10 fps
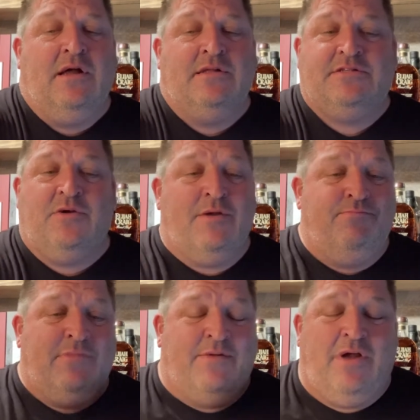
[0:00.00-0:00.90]
So I
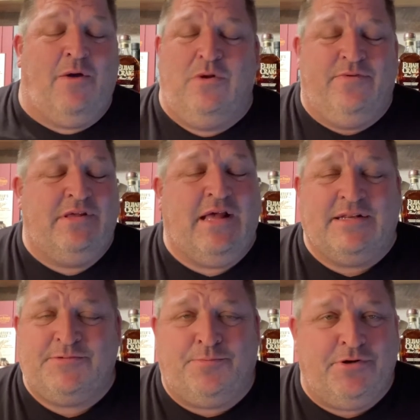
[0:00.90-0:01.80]
won't even
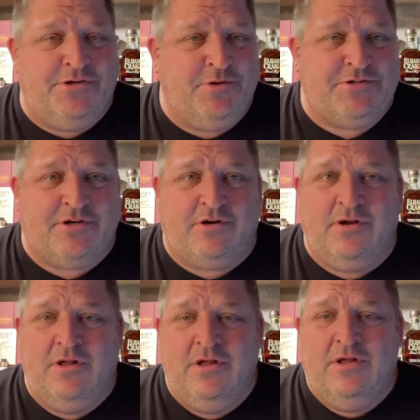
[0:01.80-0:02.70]
guess producer
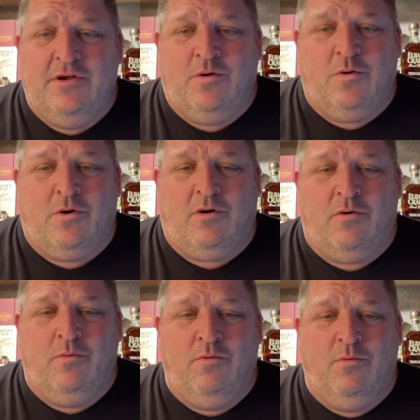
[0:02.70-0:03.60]

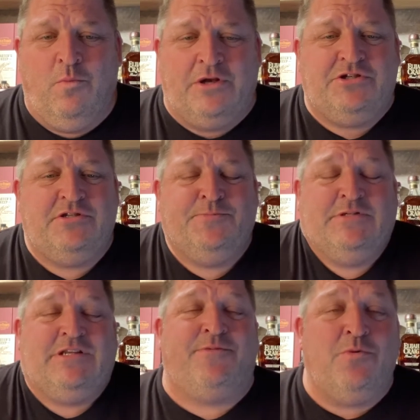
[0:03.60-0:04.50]
or which
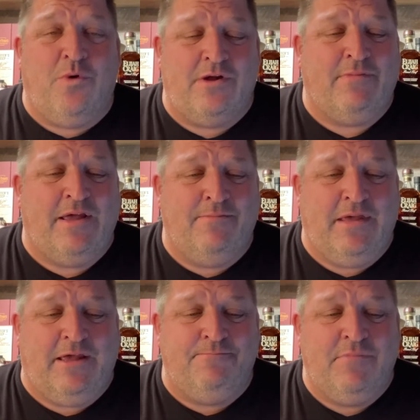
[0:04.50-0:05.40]
specific one it might
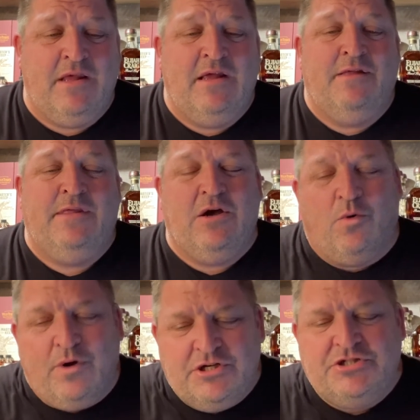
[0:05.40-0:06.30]
be. The
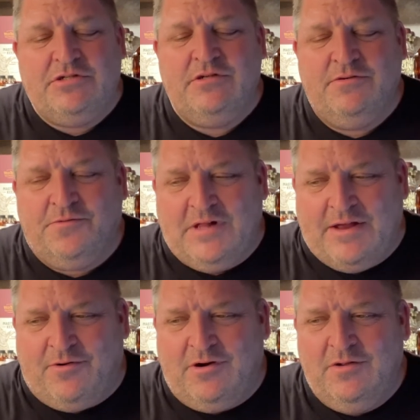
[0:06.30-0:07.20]
orange
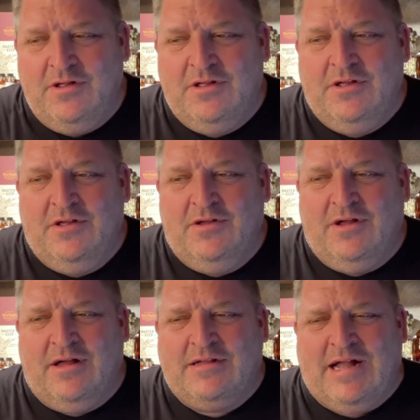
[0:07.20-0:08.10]
flavor
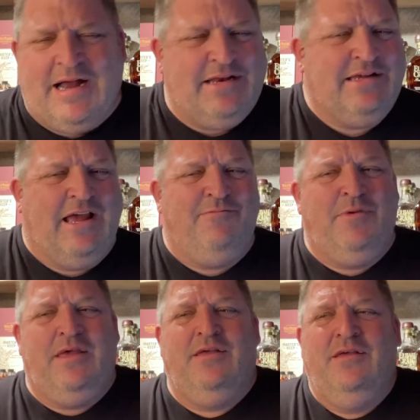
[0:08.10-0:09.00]
kind of gave
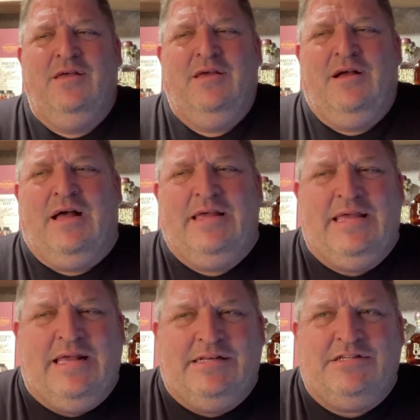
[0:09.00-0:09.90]
me a
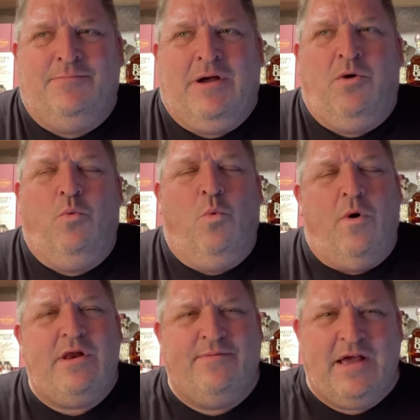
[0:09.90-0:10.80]
hint about
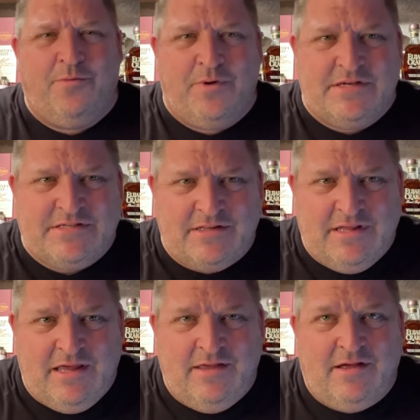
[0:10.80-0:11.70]
one I've had
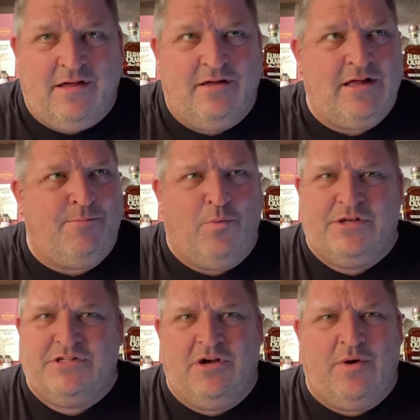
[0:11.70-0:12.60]
recently. A couple
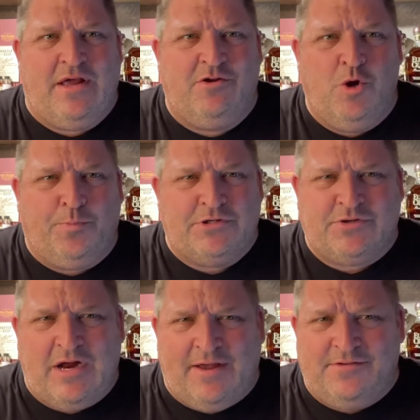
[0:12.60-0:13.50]
weeks ago, I had Cooper's
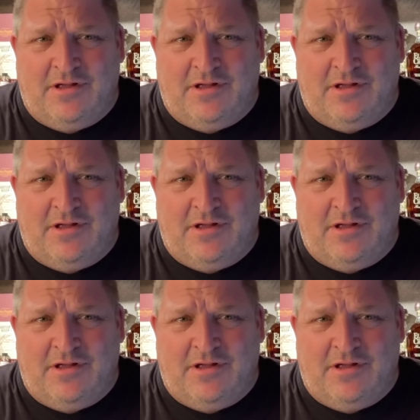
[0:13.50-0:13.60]
Craft